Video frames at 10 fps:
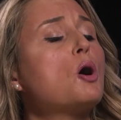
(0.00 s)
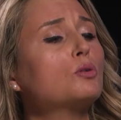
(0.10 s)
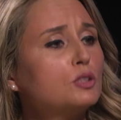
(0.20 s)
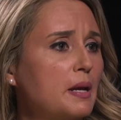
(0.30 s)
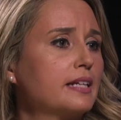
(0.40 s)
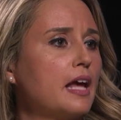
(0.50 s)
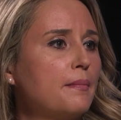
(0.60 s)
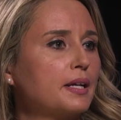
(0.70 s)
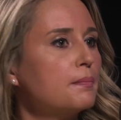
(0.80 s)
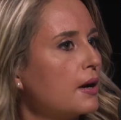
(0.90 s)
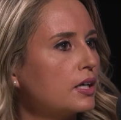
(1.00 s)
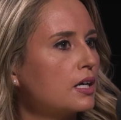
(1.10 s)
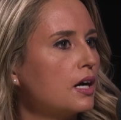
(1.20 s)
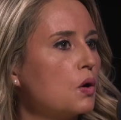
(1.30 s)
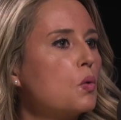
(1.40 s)
post-pandemic
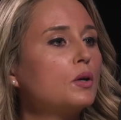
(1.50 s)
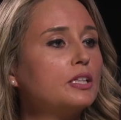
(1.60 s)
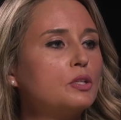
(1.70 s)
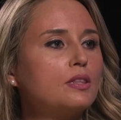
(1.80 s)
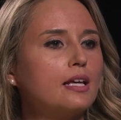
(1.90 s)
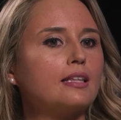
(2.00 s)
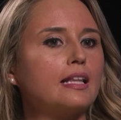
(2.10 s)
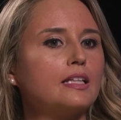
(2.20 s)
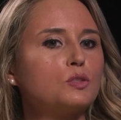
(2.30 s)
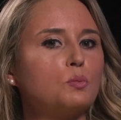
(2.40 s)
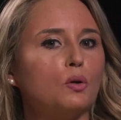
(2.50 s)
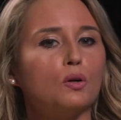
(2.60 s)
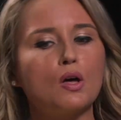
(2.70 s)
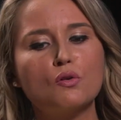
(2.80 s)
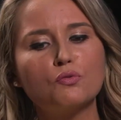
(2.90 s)
America, or do you think that this
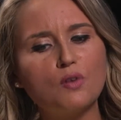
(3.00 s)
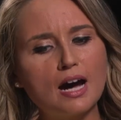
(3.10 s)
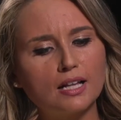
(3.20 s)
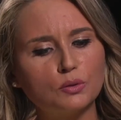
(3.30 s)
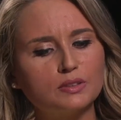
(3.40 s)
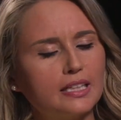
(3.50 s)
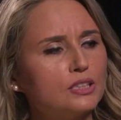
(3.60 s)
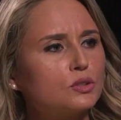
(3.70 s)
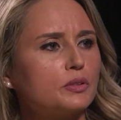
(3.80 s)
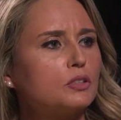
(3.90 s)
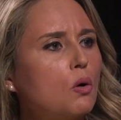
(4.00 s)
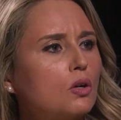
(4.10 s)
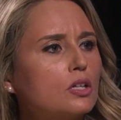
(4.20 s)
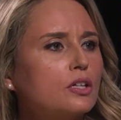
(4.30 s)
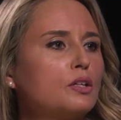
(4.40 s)
will follow teens through
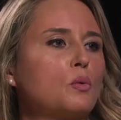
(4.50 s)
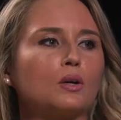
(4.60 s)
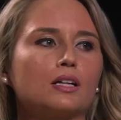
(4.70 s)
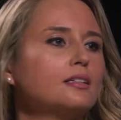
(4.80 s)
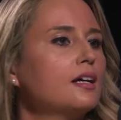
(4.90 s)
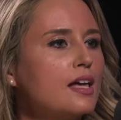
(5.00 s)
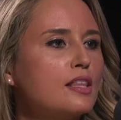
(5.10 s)
adulthood, or